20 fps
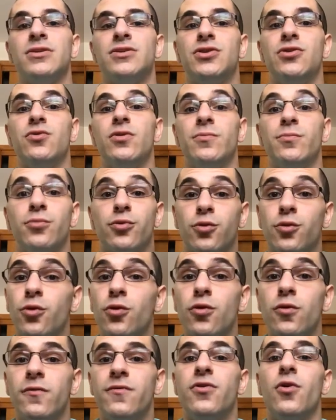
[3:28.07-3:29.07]
to
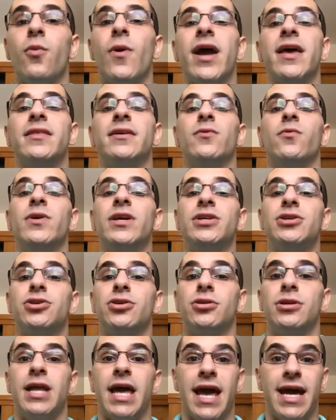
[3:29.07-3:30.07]
improve the way that we
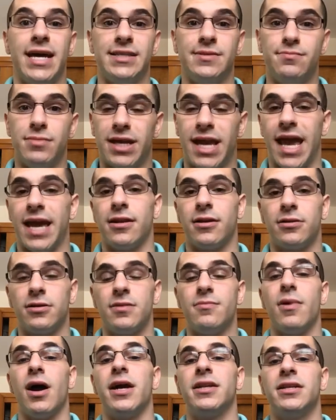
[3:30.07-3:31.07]
should, as
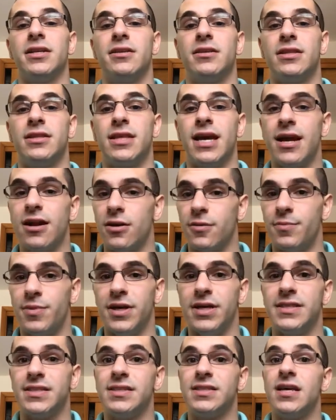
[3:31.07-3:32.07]
mechanically minded
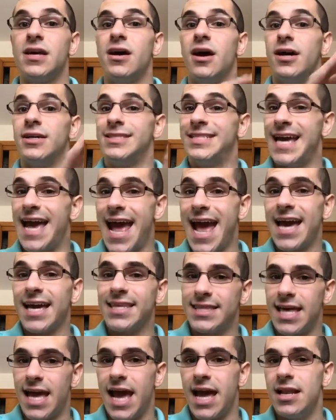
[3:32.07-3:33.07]
therapists,
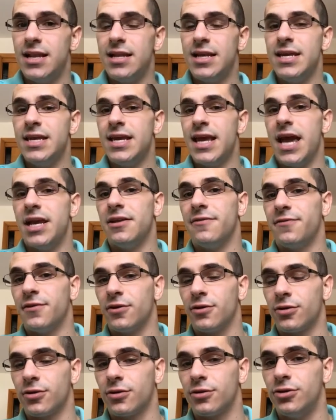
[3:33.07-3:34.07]
attack that. And if
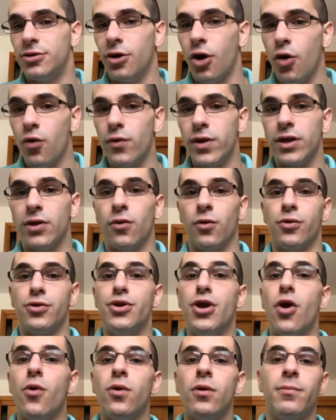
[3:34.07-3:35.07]
you're going or
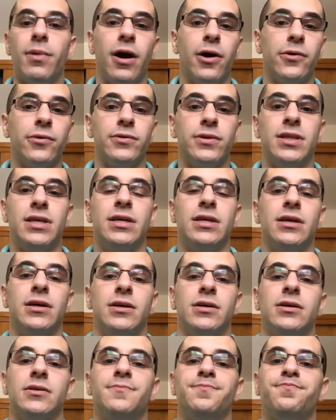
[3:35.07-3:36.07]
know about
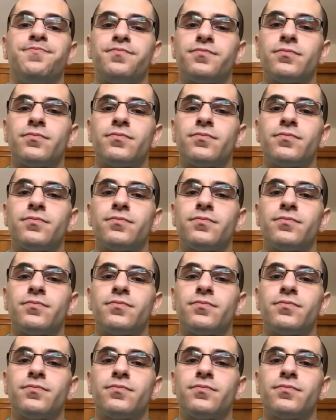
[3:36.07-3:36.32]
the